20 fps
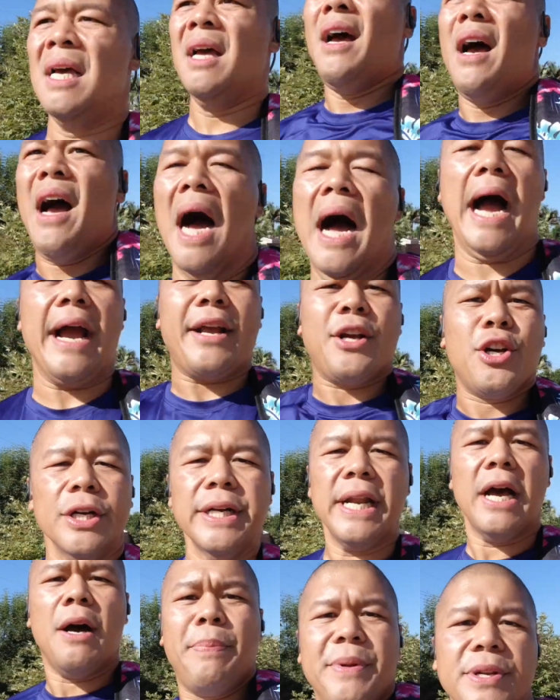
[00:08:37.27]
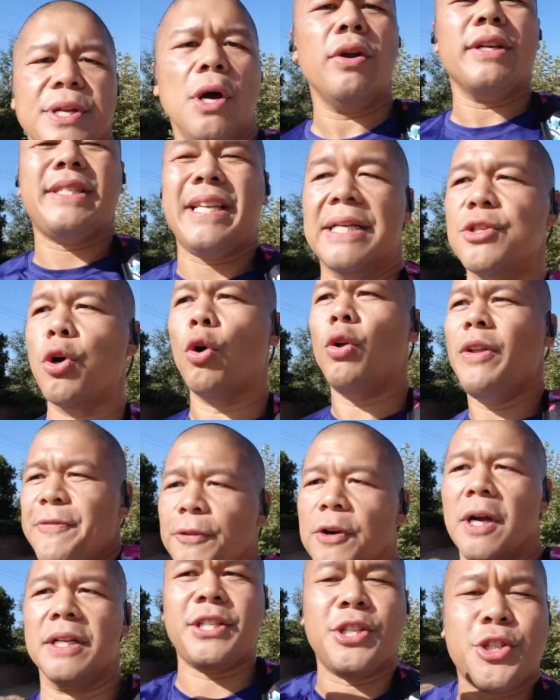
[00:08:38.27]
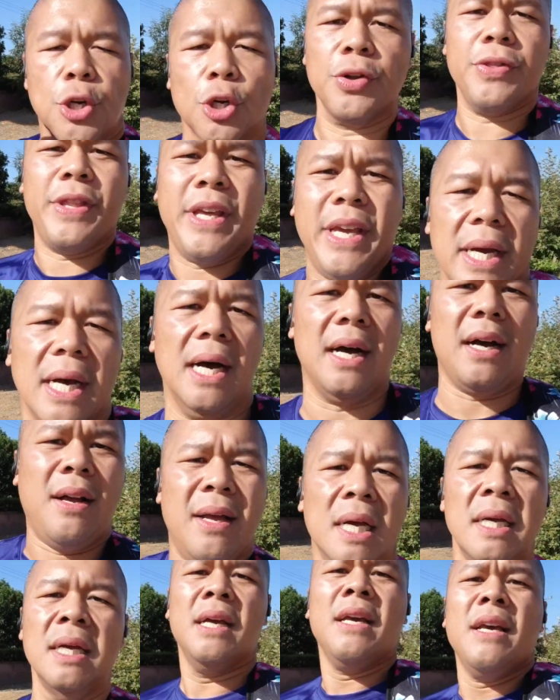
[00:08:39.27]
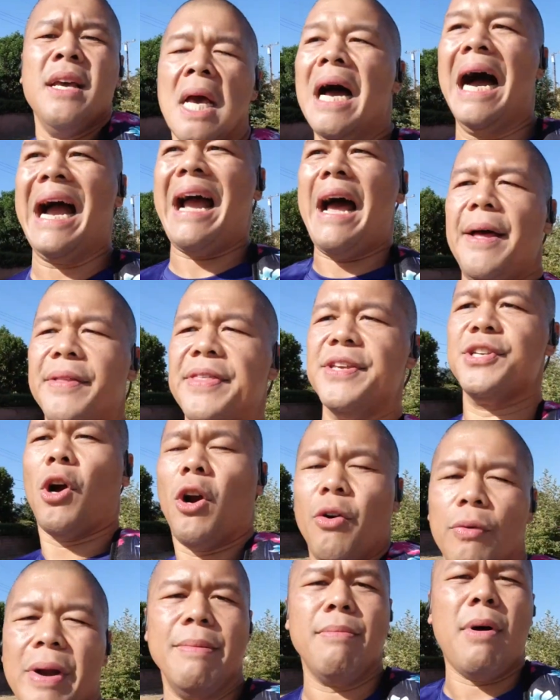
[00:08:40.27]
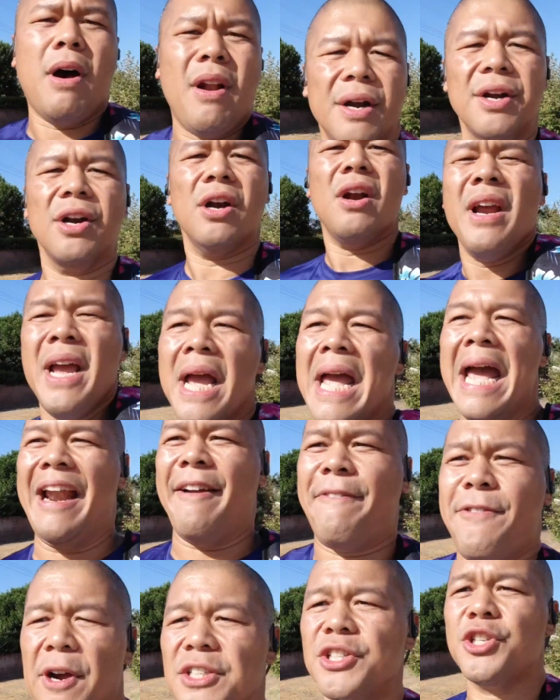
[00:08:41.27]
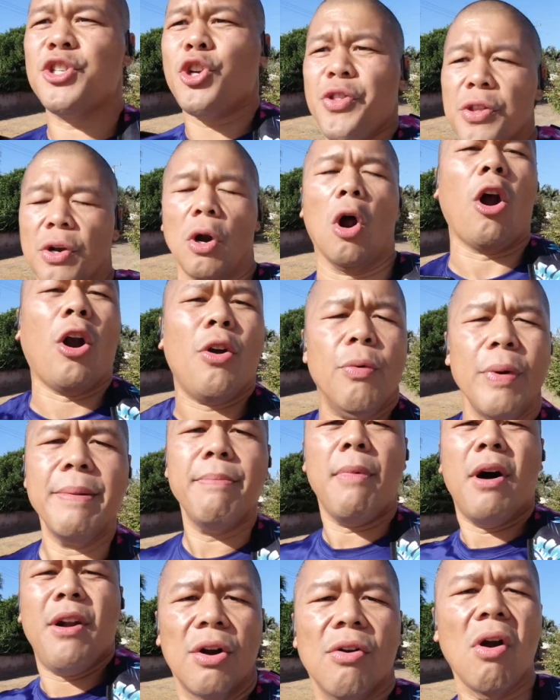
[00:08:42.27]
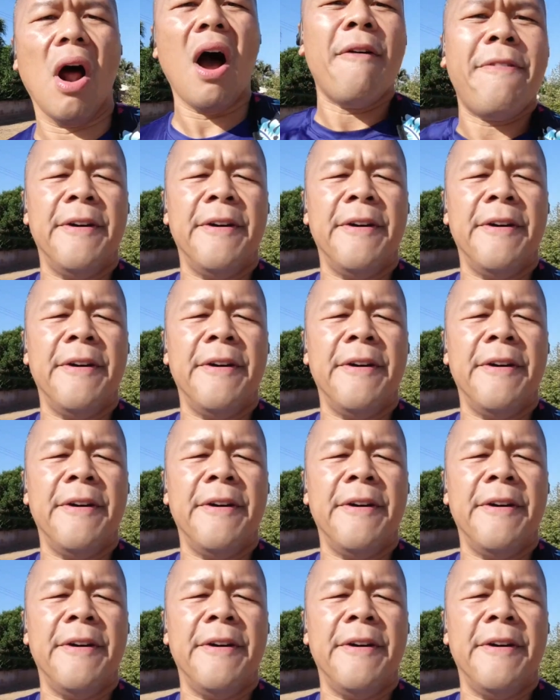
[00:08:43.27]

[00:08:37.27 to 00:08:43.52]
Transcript: I couldn't help but notice I totally forgot to turn I had this heart rate monitor, and I forgot to turn the heart rate monitor off.